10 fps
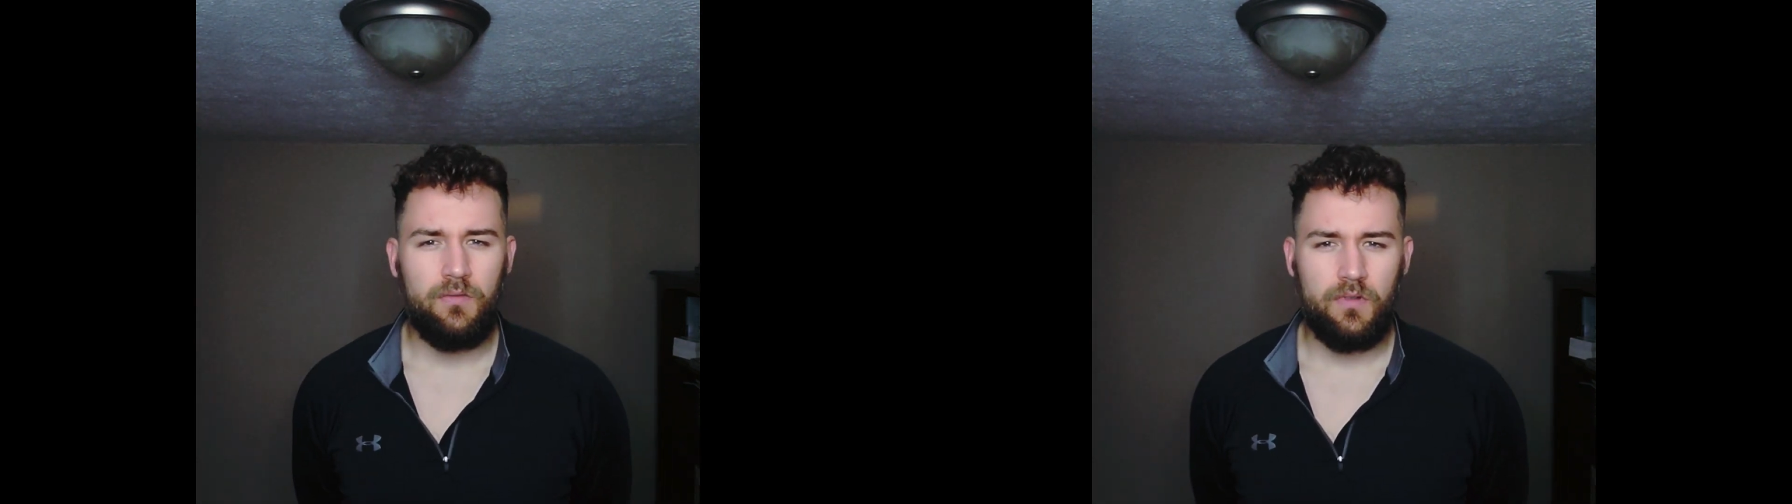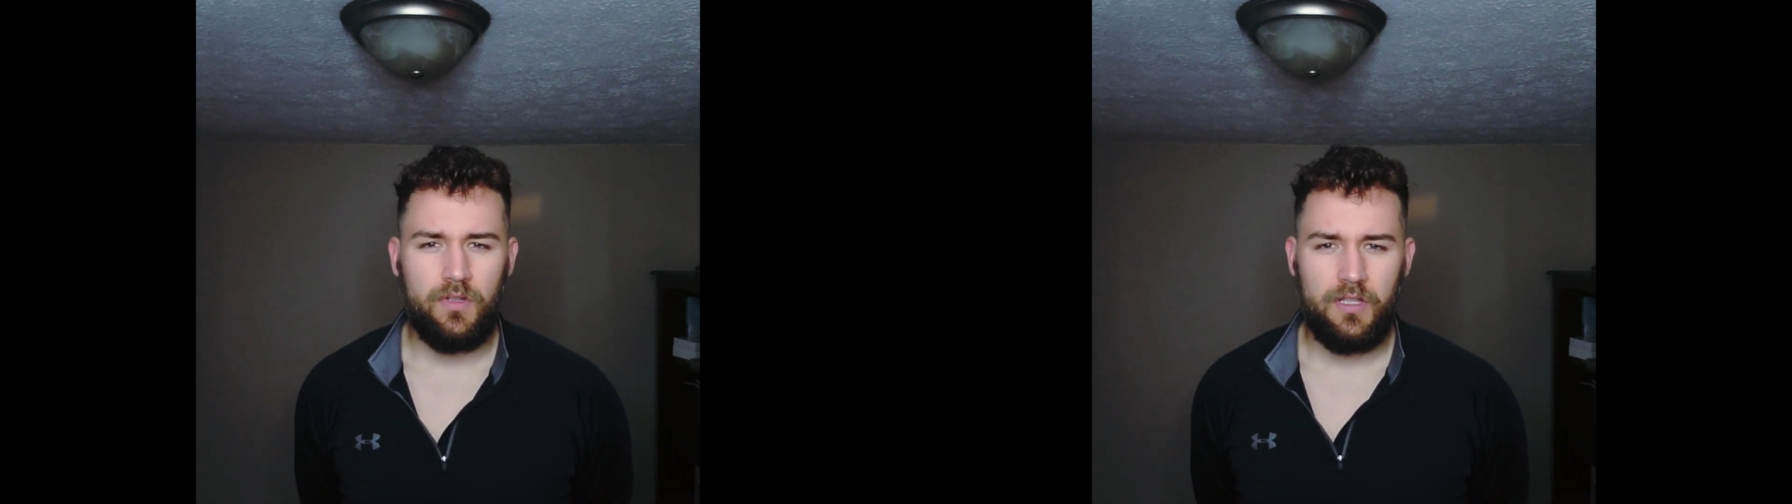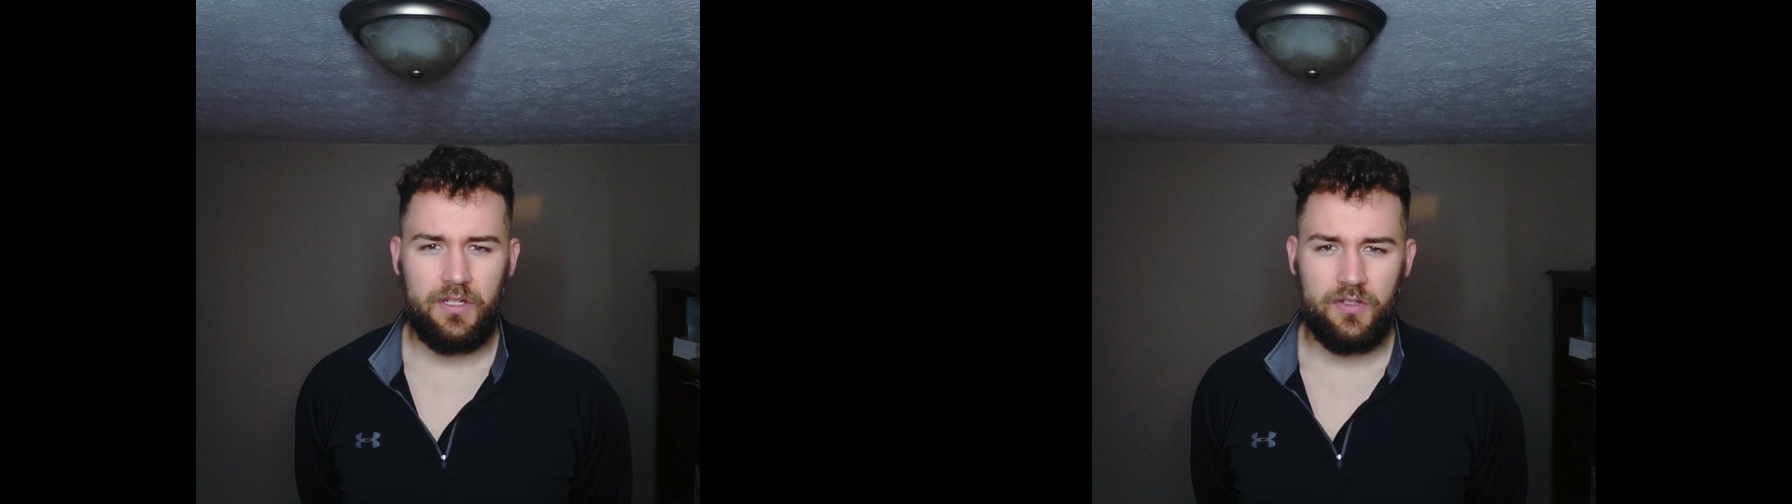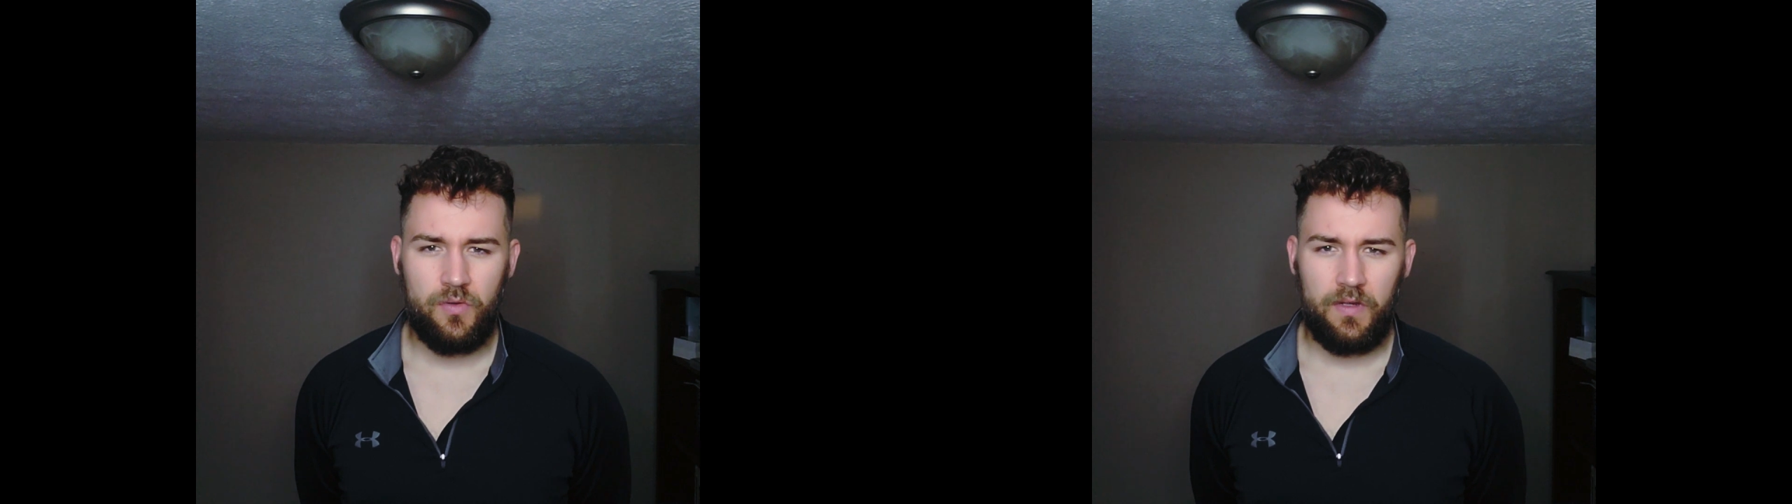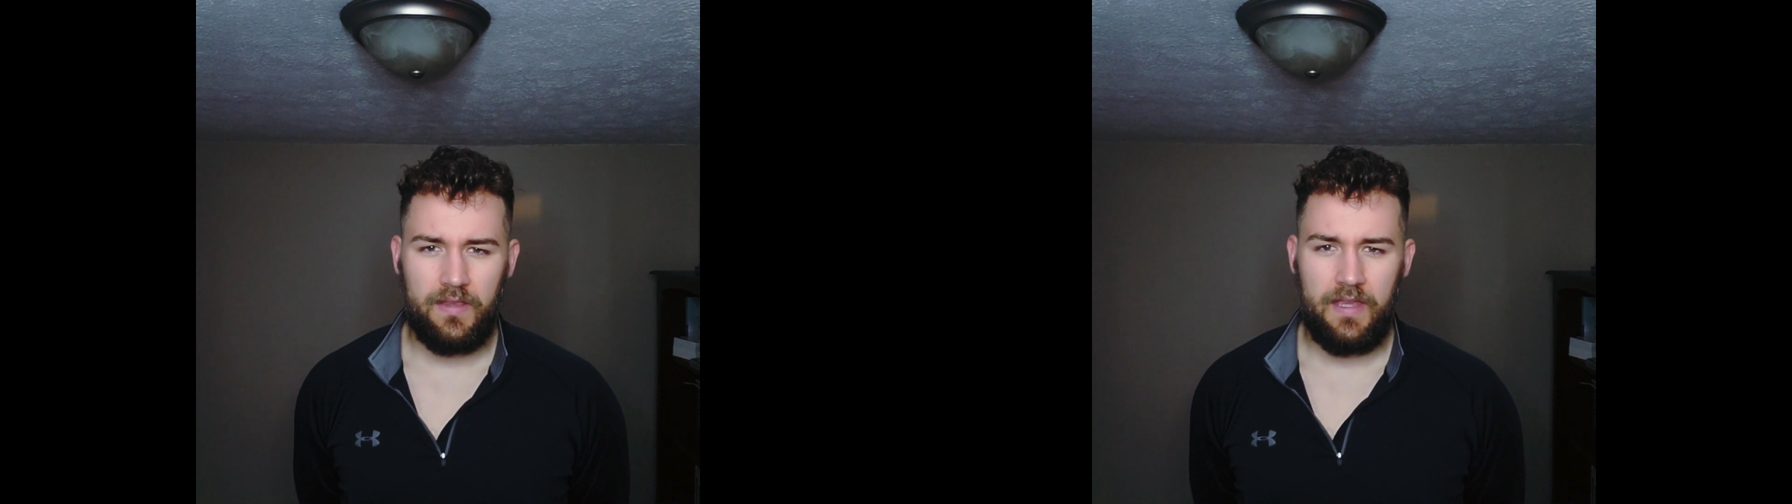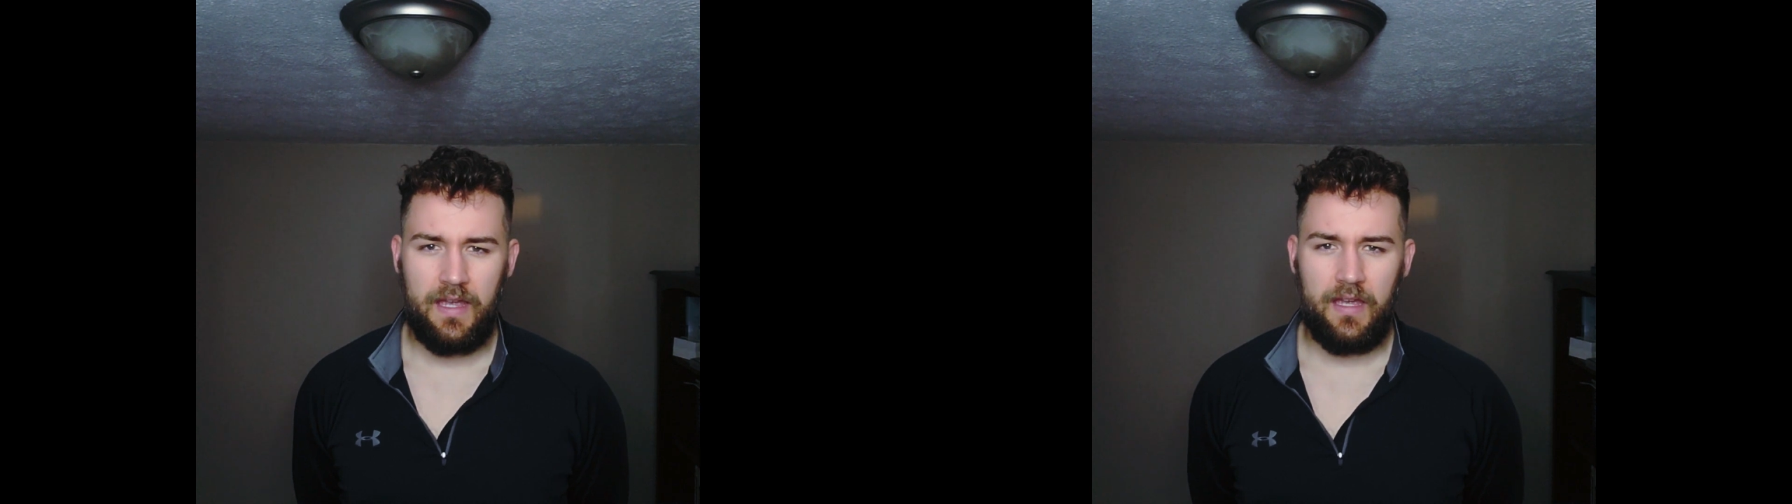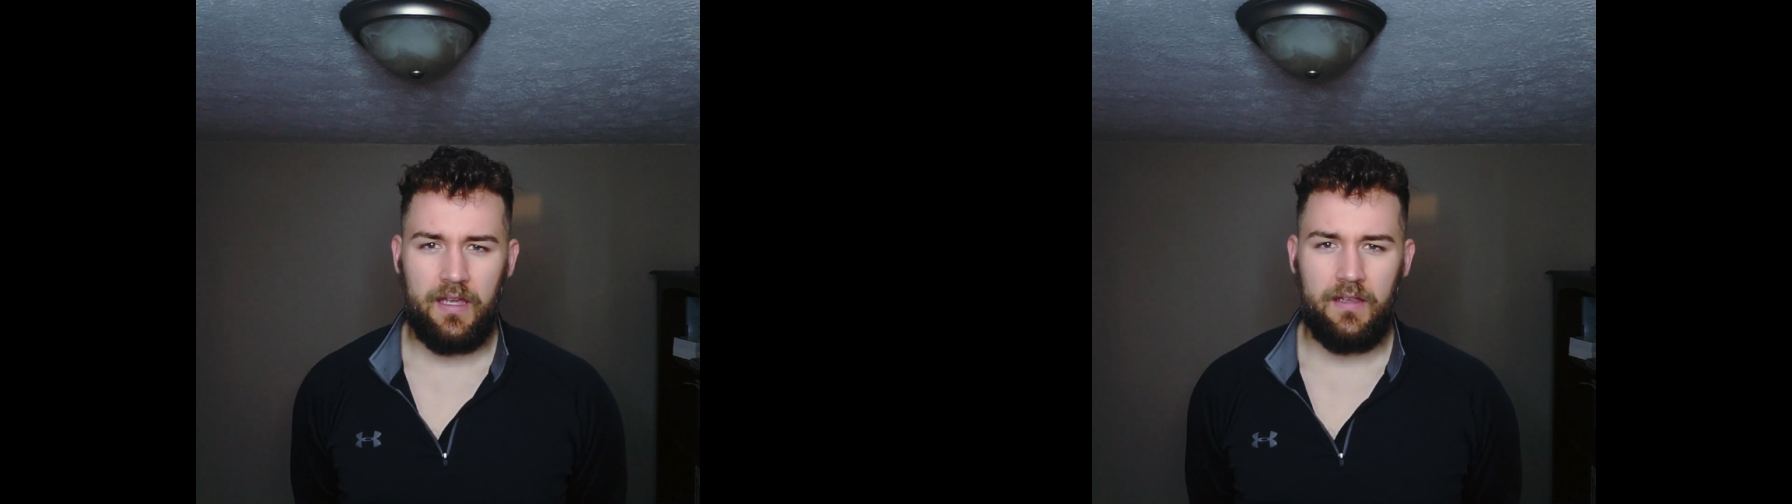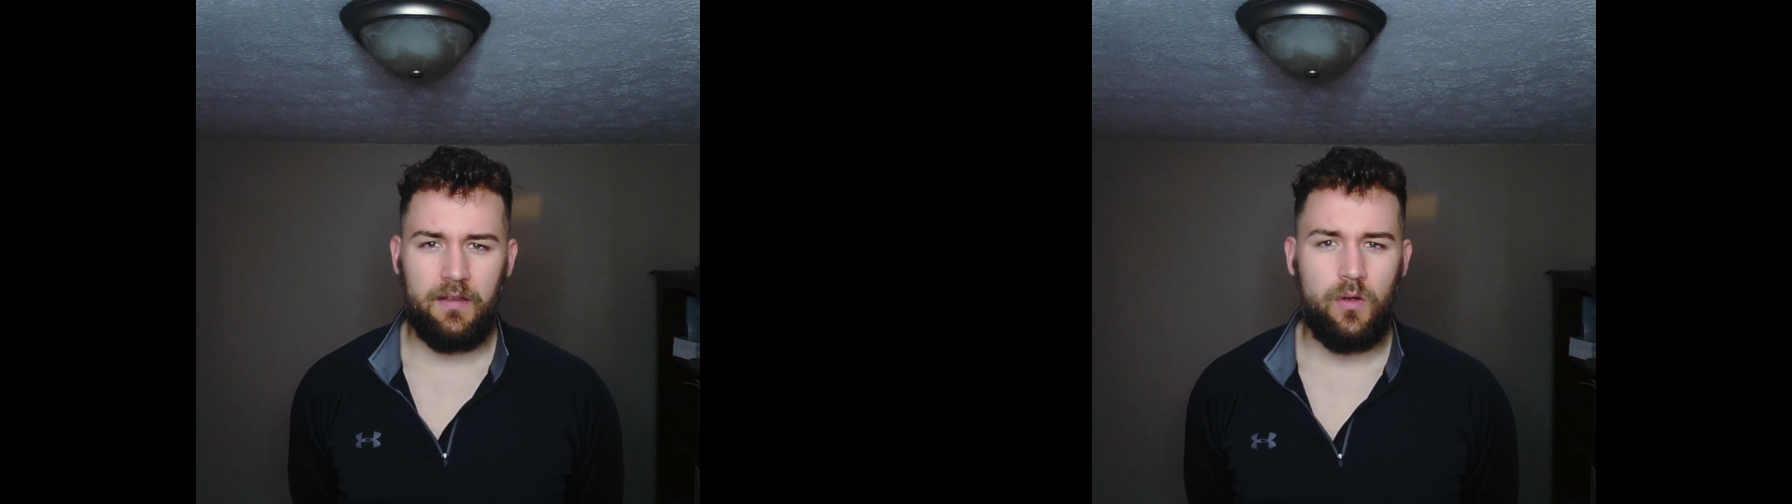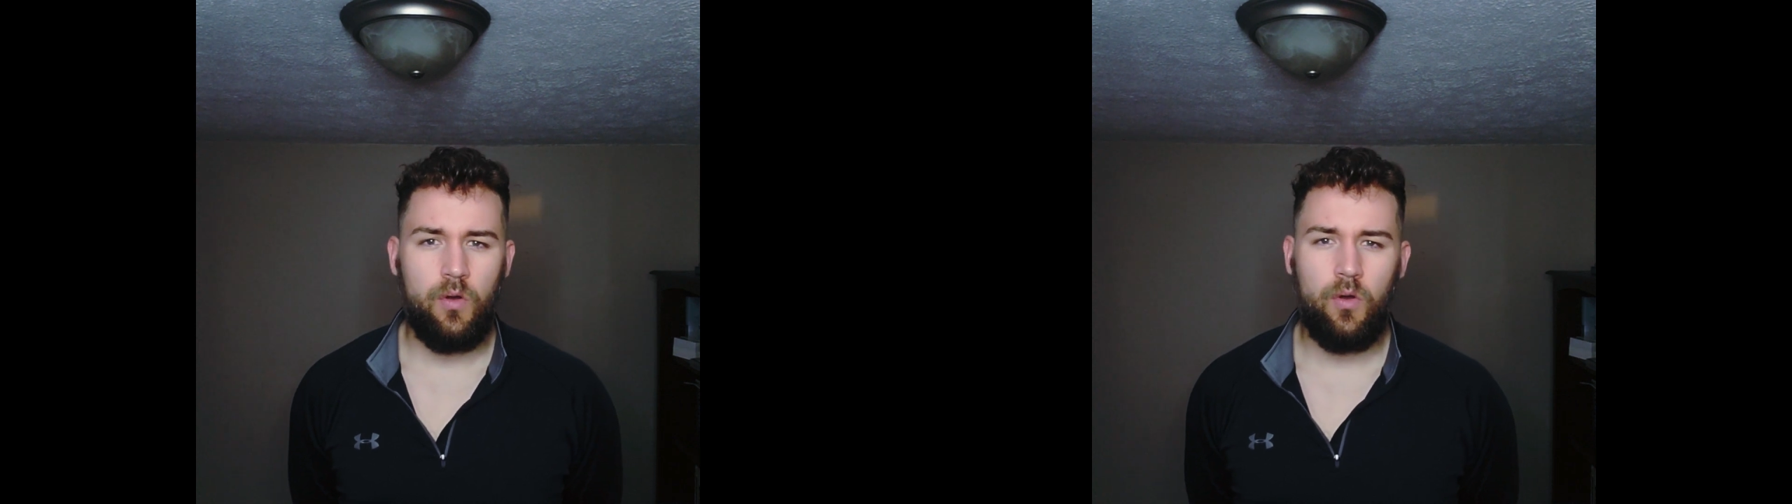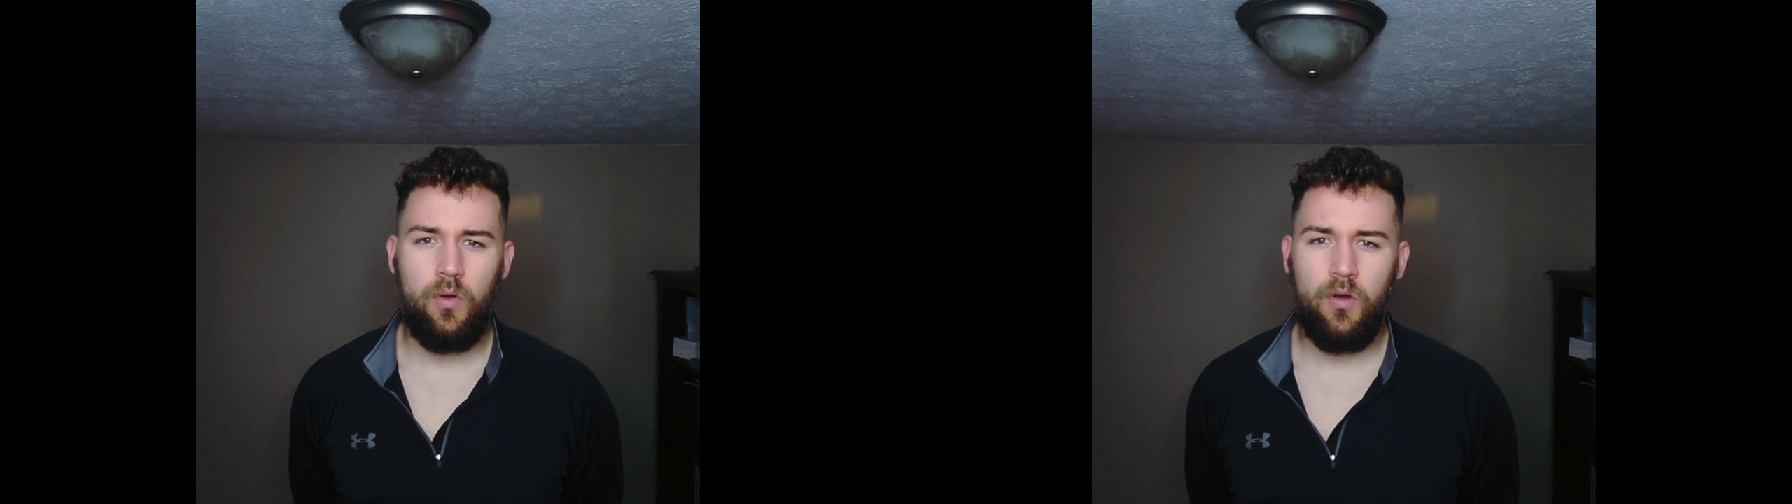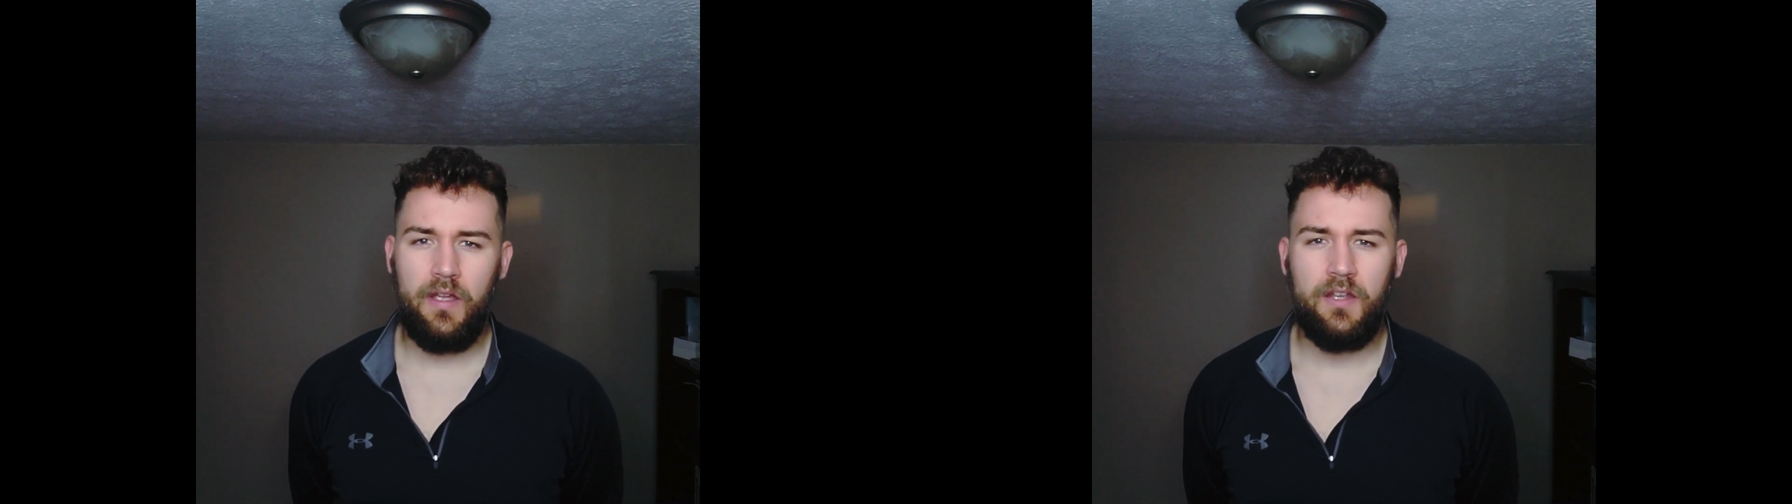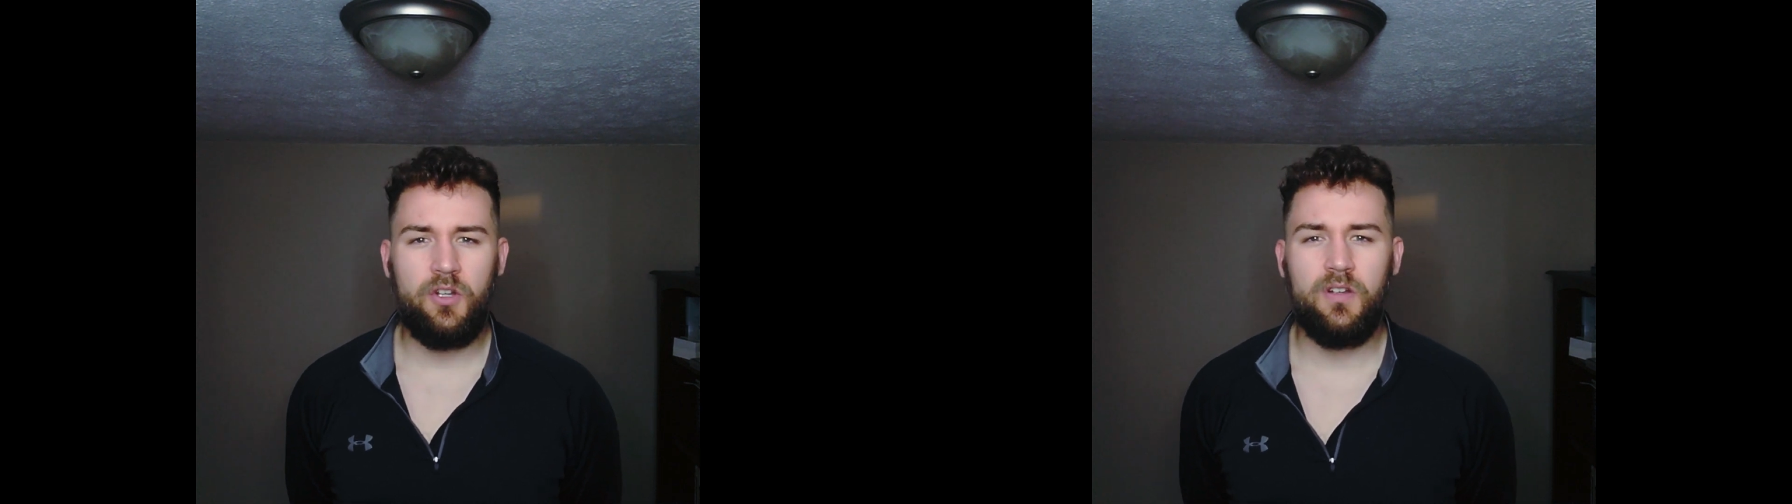really enjoyed that whole